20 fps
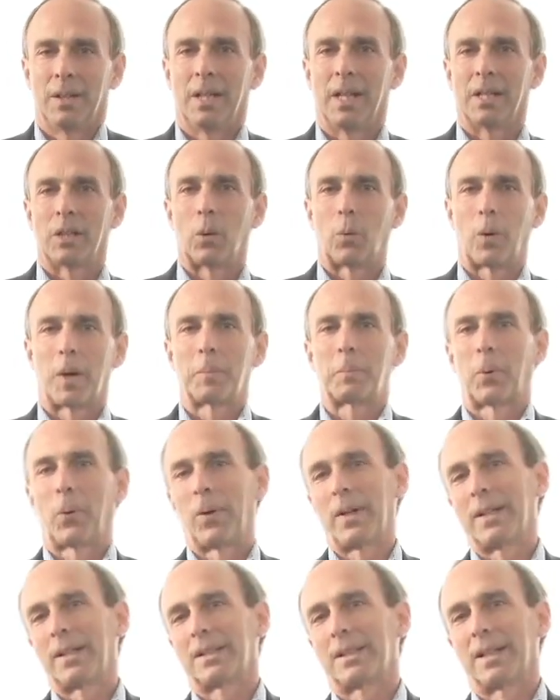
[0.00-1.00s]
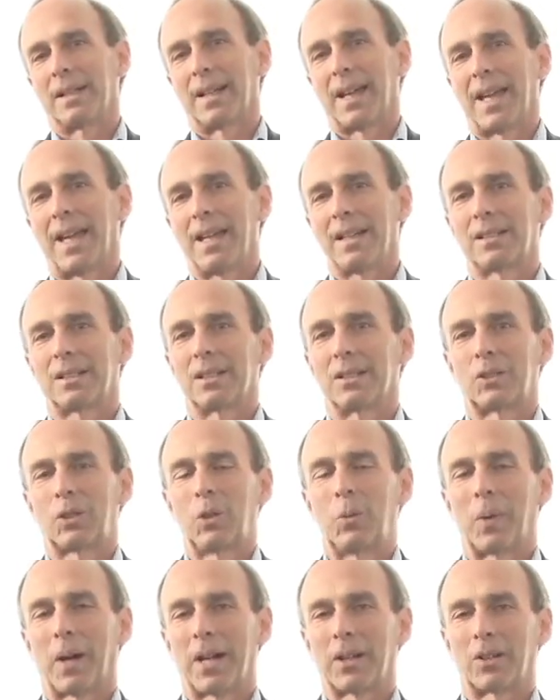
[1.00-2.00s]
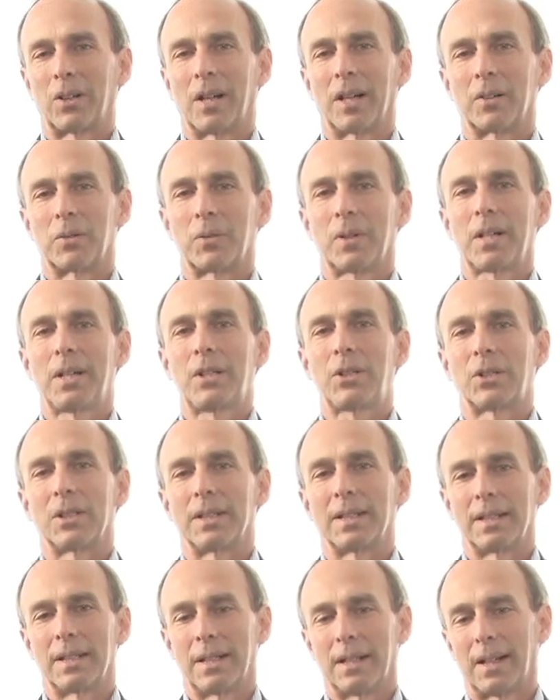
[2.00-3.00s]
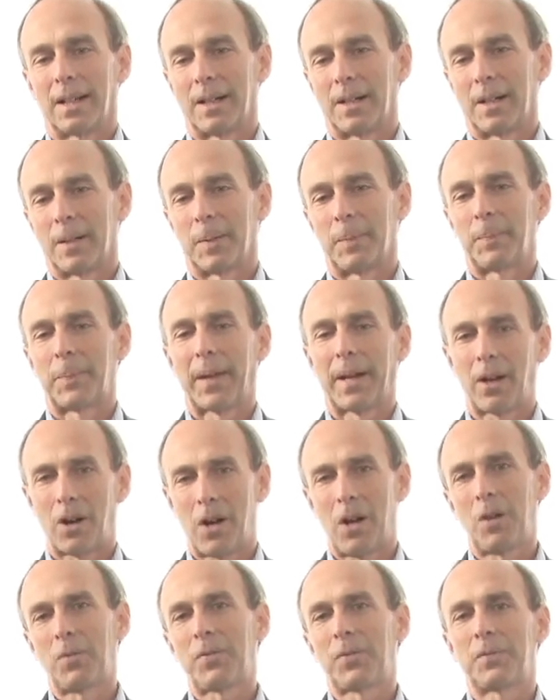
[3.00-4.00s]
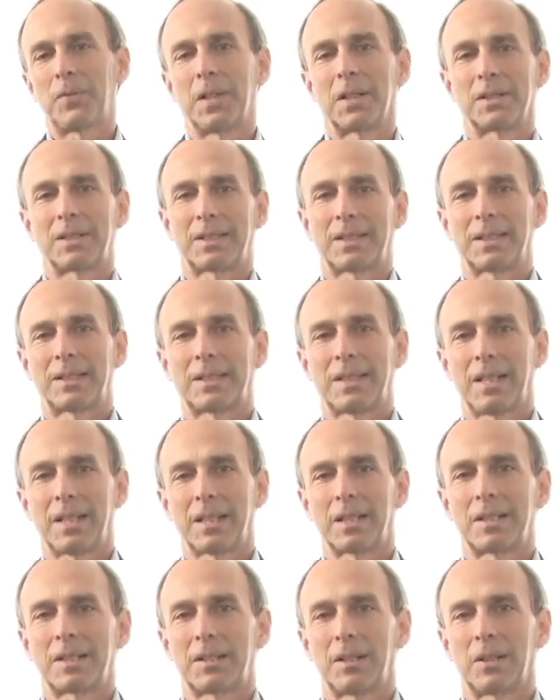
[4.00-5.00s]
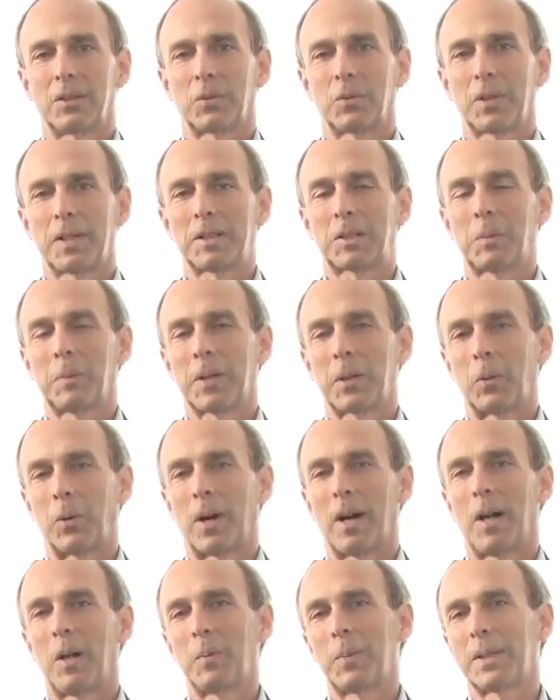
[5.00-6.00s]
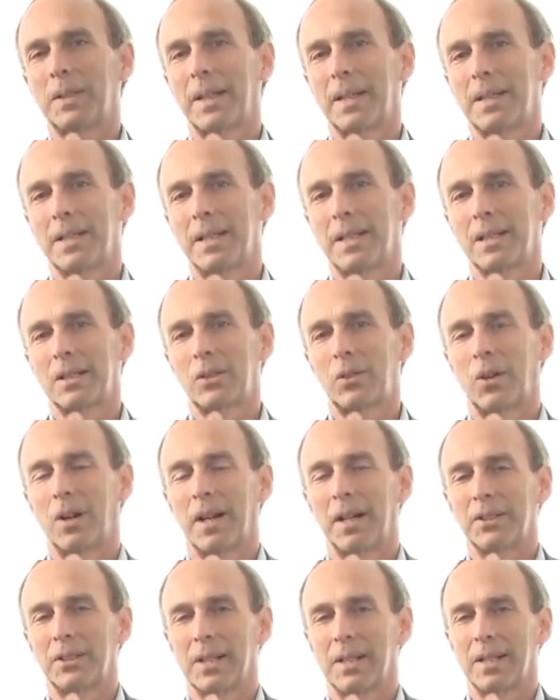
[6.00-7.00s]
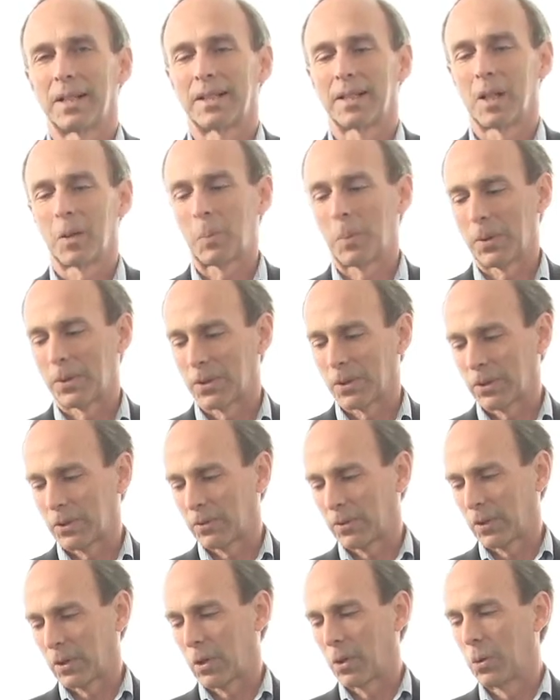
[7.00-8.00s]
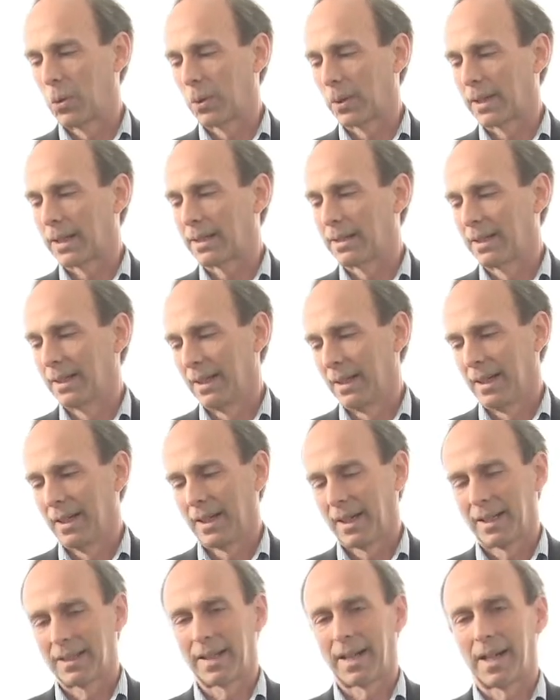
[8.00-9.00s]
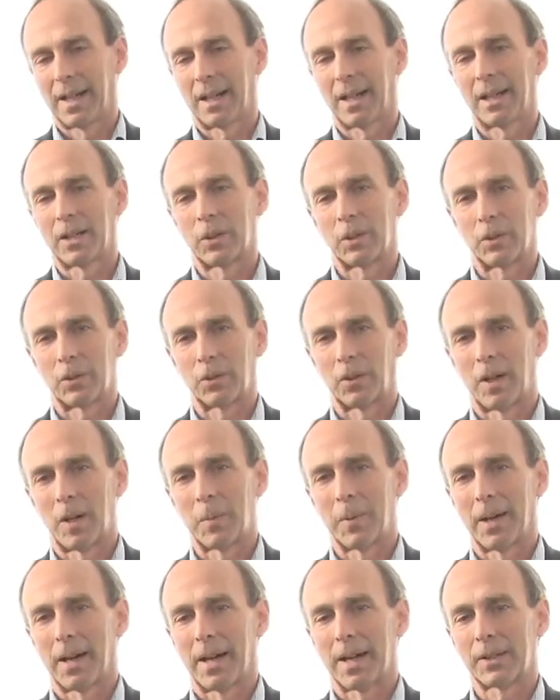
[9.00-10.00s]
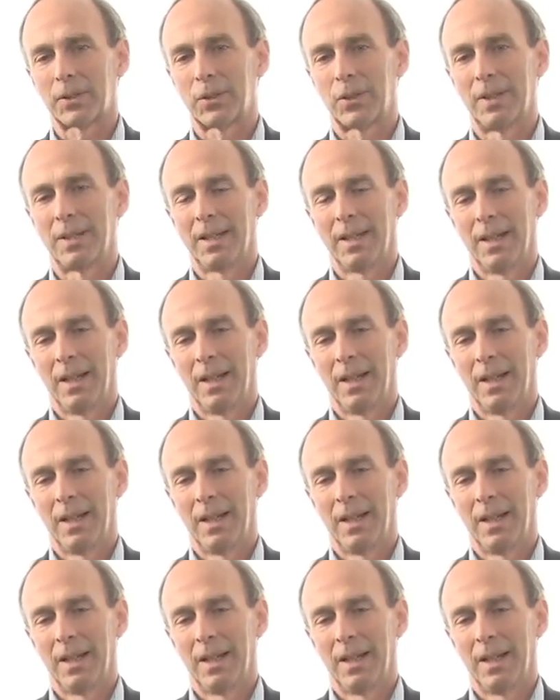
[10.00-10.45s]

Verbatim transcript: in the uh, 1.8 to 2 micron region. Um, they all uh, succeeded reasonably well, but they needed cryogenic temperatures for cooling, and they had other drawbacks.